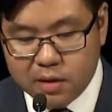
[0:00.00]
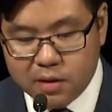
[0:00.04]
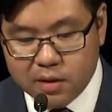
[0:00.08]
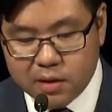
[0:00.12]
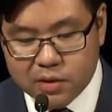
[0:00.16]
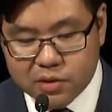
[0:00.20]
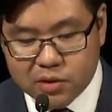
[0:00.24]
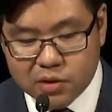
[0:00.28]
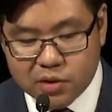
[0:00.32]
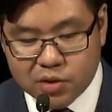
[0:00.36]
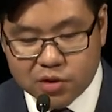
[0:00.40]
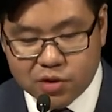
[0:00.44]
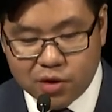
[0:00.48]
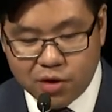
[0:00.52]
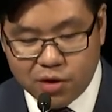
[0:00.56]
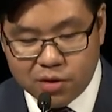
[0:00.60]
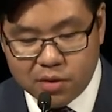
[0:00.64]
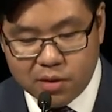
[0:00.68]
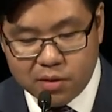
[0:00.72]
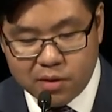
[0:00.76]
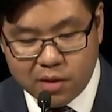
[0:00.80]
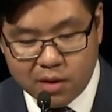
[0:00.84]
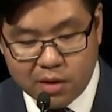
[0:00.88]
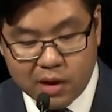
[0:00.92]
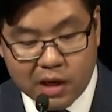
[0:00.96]
It's
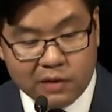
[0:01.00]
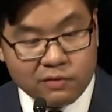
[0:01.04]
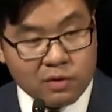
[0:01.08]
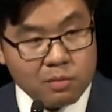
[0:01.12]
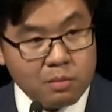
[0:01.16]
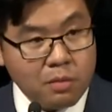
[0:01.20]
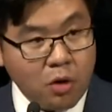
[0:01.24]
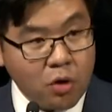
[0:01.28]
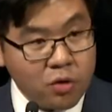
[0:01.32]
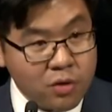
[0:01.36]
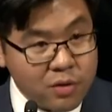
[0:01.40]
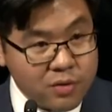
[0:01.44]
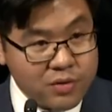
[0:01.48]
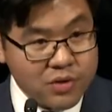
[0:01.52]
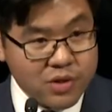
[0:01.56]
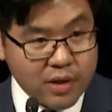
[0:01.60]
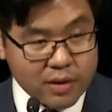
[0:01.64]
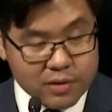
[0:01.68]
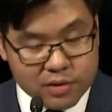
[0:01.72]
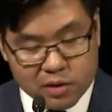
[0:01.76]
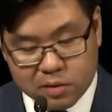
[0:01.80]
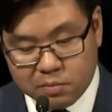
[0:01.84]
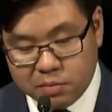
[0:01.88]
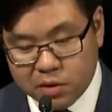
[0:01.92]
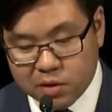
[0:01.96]
asserted that even modern
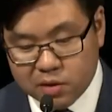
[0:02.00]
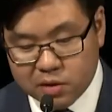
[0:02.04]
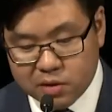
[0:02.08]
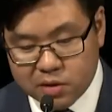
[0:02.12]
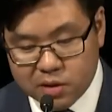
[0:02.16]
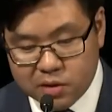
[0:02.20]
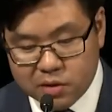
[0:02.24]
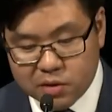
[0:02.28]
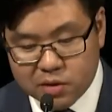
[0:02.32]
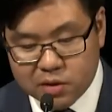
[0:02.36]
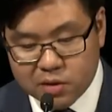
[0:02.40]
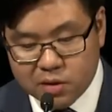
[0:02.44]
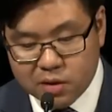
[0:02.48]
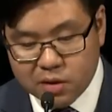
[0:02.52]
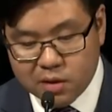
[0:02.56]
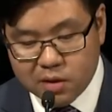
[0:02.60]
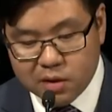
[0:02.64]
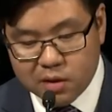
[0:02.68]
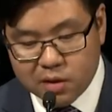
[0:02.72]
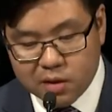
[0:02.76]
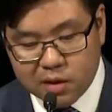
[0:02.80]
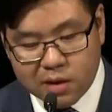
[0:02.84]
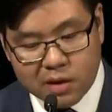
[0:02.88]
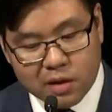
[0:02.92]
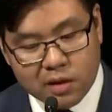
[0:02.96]
sensibilities
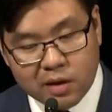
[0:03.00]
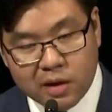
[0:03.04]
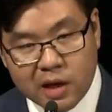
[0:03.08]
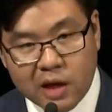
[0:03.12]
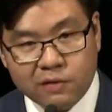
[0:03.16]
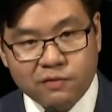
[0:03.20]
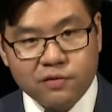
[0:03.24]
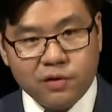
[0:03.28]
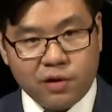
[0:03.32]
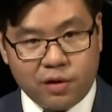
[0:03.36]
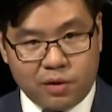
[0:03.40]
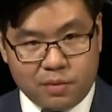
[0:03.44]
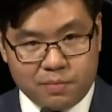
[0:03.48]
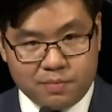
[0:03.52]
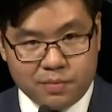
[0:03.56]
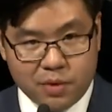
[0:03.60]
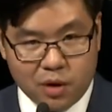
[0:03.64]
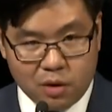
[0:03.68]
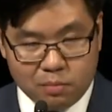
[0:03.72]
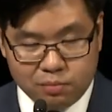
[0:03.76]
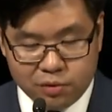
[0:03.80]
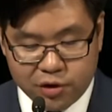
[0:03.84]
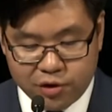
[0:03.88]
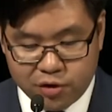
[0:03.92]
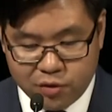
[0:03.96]
can never
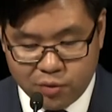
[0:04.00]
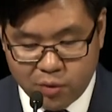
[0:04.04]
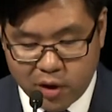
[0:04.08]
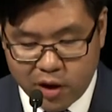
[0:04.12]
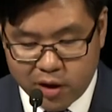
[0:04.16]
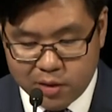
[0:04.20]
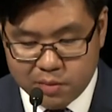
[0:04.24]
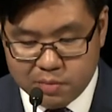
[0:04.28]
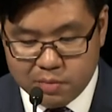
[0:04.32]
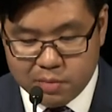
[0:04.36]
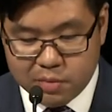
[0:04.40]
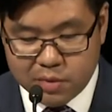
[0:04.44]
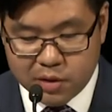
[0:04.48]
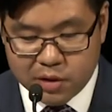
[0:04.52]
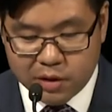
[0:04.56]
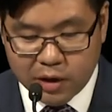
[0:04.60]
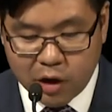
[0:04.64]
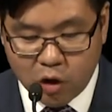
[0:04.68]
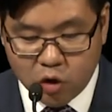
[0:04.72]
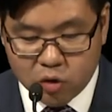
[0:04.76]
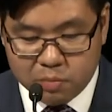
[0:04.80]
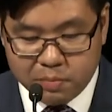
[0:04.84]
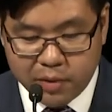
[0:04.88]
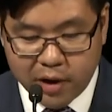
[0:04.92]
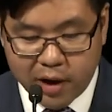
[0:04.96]
obliterate the
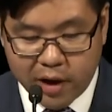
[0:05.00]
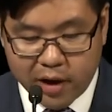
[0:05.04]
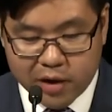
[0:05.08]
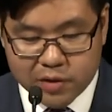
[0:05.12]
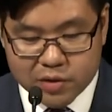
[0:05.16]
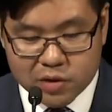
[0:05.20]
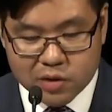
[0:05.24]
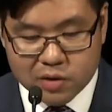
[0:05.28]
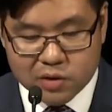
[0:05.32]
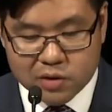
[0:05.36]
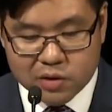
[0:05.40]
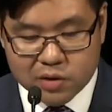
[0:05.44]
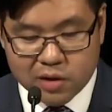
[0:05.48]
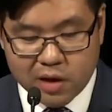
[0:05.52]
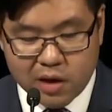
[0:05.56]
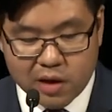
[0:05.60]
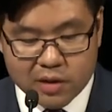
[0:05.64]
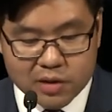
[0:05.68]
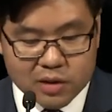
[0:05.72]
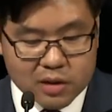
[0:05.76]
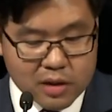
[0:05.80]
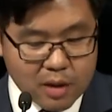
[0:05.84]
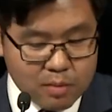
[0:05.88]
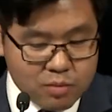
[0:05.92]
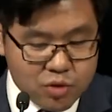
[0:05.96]
old biases and
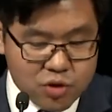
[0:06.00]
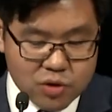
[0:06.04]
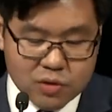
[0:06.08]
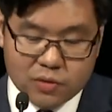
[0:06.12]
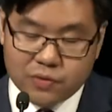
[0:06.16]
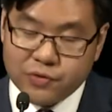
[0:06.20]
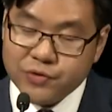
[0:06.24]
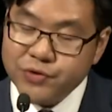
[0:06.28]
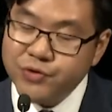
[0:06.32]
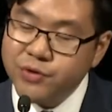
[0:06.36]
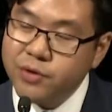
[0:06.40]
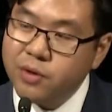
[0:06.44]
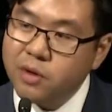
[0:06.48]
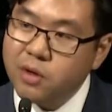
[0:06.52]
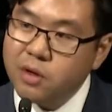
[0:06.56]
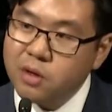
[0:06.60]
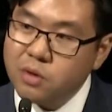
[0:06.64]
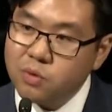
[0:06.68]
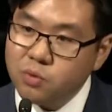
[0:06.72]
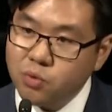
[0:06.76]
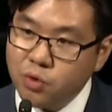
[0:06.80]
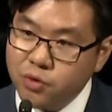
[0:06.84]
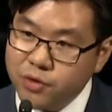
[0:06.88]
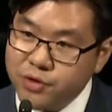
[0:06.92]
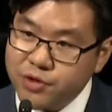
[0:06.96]
assumptions
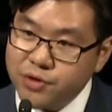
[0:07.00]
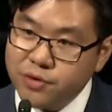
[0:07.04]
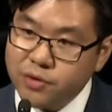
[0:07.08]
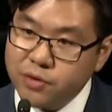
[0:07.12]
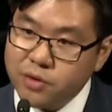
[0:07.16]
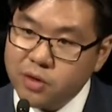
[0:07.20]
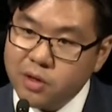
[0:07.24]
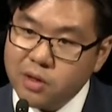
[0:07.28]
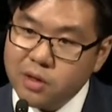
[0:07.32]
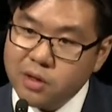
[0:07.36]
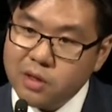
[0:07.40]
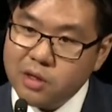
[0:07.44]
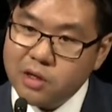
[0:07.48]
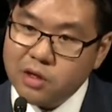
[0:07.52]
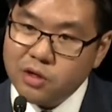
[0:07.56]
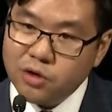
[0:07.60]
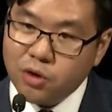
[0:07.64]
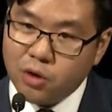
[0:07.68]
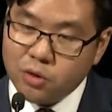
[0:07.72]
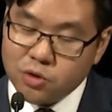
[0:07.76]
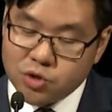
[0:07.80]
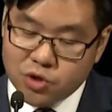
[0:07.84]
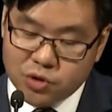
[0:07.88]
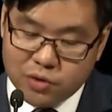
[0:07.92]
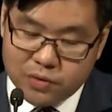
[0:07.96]
rooted in
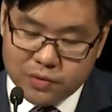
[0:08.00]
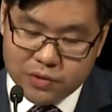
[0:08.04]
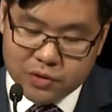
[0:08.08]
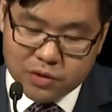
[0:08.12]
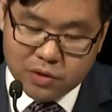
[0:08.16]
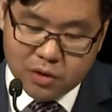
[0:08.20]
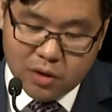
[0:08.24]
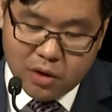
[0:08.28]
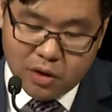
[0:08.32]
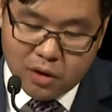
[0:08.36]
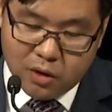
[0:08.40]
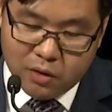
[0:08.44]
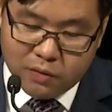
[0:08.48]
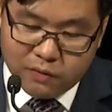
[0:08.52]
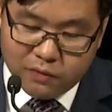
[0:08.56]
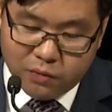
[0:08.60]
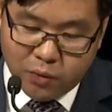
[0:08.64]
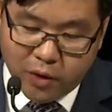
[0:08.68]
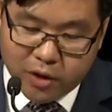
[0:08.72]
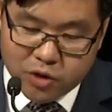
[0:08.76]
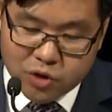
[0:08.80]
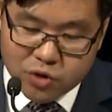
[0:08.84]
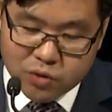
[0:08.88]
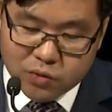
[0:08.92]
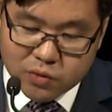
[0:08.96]
notions of
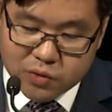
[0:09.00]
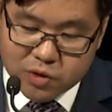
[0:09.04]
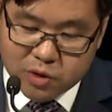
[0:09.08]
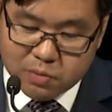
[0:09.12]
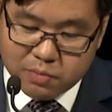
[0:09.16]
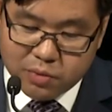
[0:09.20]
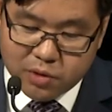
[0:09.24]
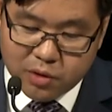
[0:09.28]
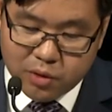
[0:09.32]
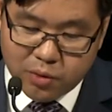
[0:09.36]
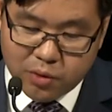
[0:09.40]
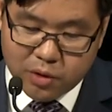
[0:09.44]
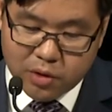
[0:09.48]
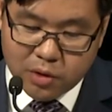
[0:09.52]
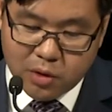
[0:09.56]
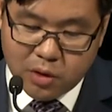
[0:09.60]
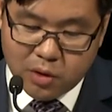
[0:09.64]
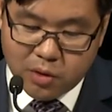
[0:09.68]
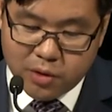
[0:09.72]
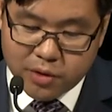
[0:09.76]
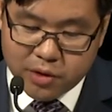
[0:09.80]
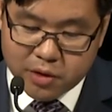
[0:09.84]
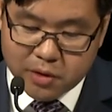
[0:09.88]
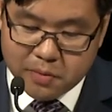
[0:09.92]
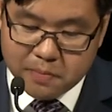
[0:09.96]
racial
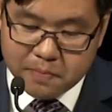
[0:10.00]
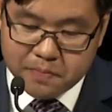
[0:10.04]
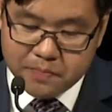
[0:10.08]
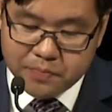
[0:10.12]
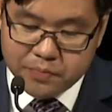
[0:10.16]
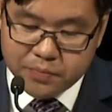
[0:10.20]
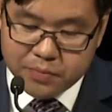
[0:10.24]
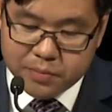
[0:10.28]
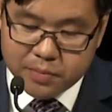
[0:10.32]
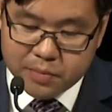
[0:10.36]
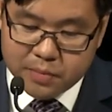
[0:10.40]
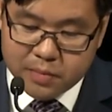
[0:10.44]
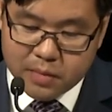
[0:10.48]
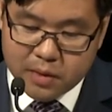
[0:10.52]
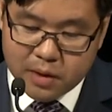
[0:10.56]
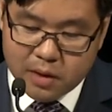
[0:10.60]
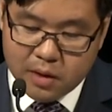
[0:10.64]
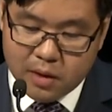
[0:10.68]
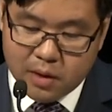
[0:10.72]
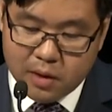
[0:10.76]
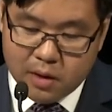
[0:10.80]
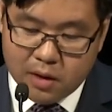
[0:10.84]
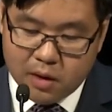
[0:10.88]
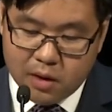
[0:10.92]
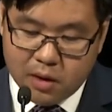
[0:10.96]
superiority.
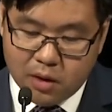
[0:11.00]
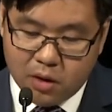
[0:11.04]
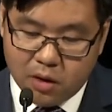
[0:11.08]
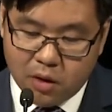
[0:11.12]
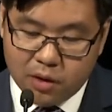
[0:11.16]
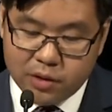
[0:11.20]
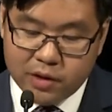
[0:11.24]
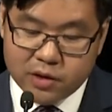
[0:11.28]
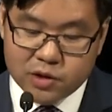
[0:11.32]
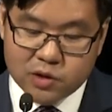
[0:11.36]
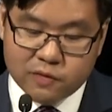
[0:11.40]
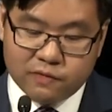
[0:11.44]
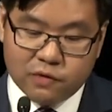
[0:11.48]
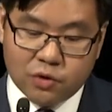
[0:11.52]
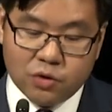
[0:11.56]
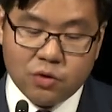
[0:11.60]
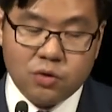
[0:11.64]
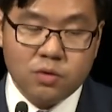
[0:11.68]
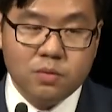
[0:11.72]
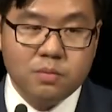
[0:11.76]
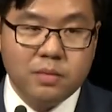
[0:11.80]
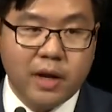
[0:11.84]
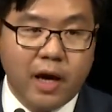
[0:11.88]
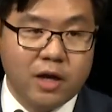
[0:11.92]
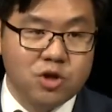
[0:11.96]
On this
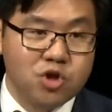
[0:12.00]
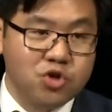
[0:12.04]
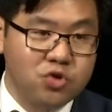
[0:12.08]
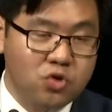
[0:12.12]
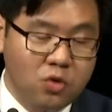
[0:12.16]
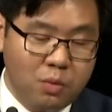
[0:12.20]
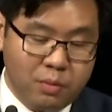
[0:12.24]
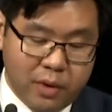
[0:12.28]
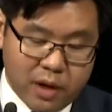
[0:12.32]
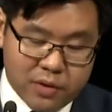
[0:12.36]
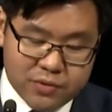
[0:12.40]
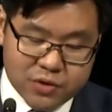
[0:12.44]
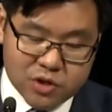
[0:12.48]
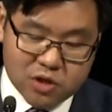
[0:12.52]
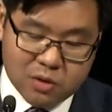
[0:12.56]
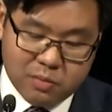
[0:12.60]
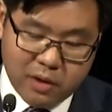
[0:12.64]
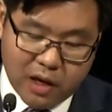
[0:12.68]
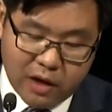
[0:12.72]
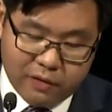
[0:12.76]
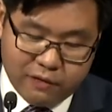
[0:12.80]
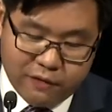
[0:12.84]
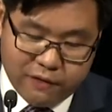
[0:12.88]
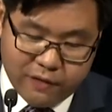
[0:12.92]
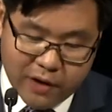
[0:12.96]
view, national myths
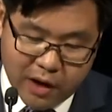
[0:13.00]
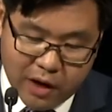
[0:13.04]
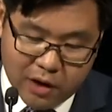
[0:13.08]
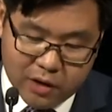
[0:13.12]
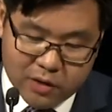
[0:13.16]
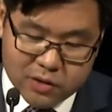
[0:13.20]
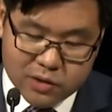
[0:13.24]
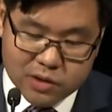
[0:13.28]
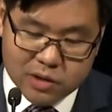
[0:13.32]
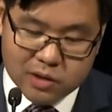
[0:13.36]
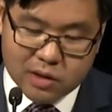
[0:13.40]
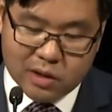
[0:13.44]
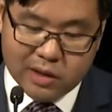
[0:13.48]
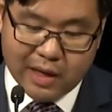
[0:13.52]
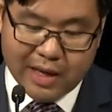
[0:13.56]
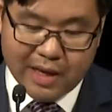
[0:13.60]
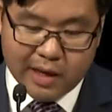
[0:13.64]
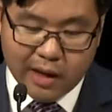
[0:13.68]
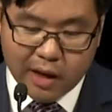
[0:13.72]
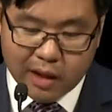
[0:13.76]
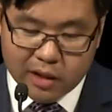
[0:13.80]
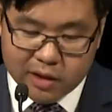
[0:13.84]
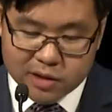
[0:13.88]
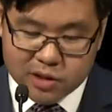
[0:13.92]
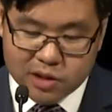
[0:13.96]
about fairness and
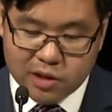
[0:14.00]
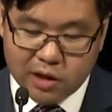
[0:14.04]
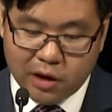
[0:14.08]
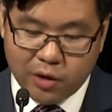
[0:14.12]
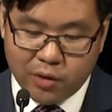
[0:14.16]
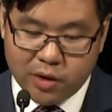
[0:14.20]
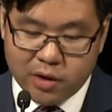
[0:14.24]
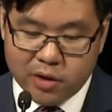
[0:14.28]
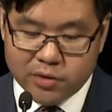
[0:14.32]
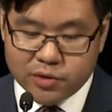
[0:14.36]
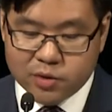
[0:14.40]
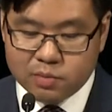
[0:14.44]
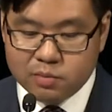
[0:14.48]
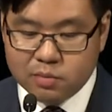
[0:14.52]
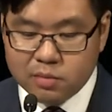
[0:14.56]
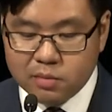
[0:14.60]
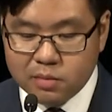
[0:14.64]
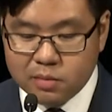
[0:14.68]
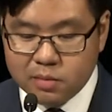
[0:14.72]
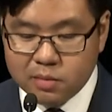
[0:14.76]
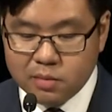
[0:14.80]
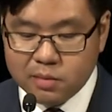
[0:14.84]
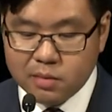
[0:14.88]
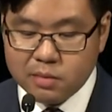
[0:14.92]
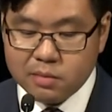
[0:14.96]
egalitarianism
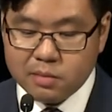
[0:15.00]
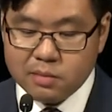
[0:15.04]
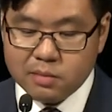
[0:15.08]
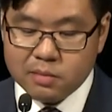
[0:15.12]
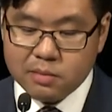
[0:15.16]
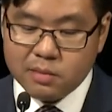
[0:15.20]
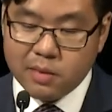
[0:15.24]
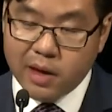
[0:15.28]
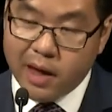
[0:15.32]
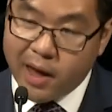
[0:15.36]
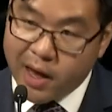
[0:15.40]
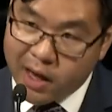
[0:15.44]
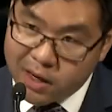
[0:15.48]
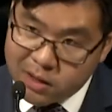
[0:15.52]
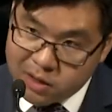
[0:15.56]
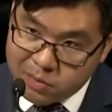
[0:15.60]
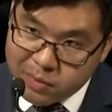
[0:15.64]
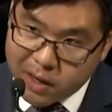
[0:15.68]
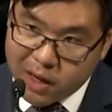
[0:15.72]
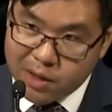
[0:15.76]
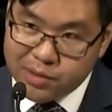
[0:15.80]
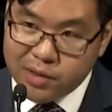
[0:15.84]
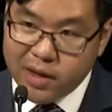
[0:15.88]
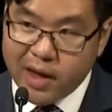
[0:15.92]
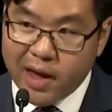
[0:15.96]
and
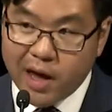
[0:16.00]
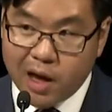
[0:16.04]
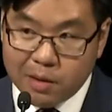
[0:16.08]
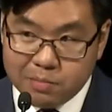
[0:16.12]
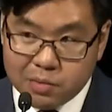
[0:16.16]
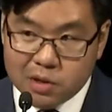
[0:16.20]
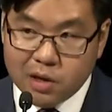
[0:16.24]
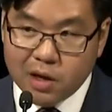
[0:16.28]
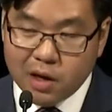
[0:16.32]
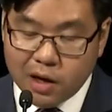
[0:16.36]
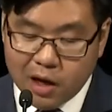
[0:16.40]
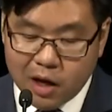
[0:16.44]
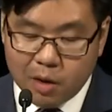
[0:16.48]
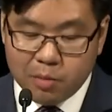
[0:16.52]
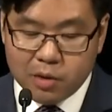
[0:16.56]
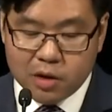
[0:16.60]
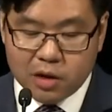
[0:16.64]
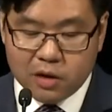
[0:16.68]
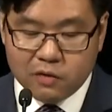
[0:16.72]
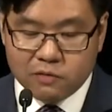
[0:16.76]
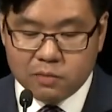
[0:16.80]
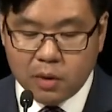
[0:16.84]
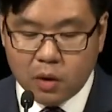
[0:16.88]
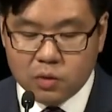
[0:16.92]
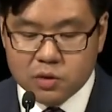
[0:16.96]
about the happy
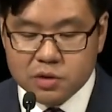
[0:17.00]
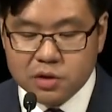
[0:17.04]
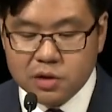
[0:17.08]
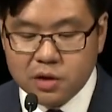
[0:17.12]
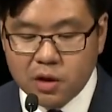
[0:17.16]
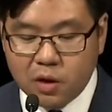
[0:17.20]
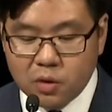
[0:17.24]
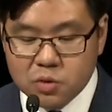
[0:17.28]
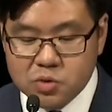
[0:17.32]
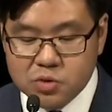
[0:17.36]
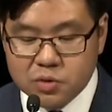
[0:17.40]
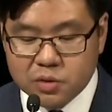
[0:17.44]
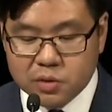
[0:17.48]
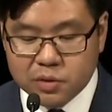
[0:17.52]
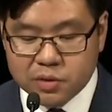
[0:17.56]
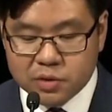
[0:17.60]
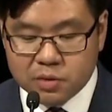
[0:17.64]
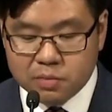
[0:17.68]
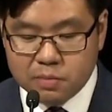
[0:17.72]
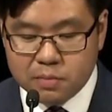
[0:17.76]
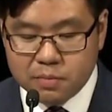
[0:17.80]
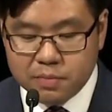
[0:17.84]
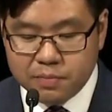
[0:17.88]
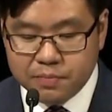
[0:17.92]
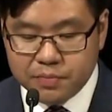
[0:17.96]
harmony of
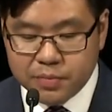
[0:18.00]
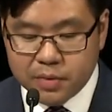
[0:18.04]
multiculturalism